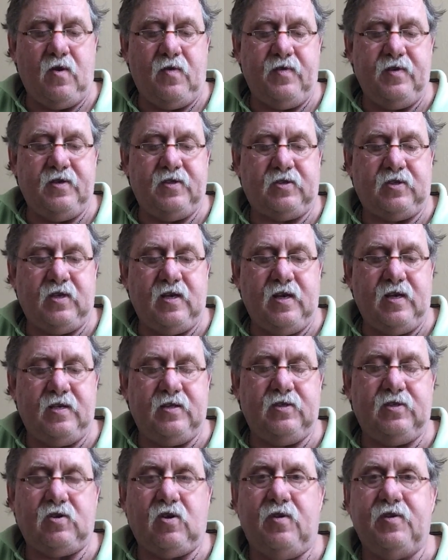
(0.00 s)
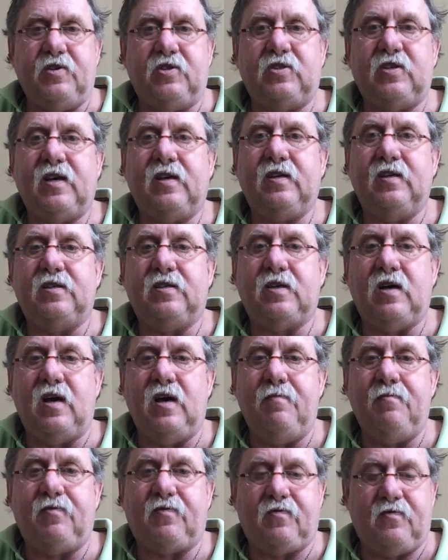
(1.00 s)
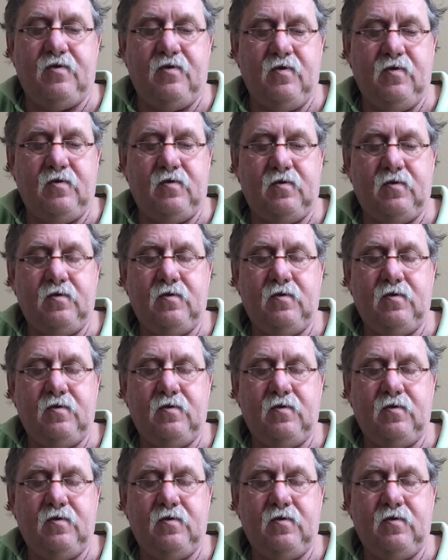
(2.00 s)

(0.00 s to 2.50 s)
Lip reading: on this then is on the 2nd time through,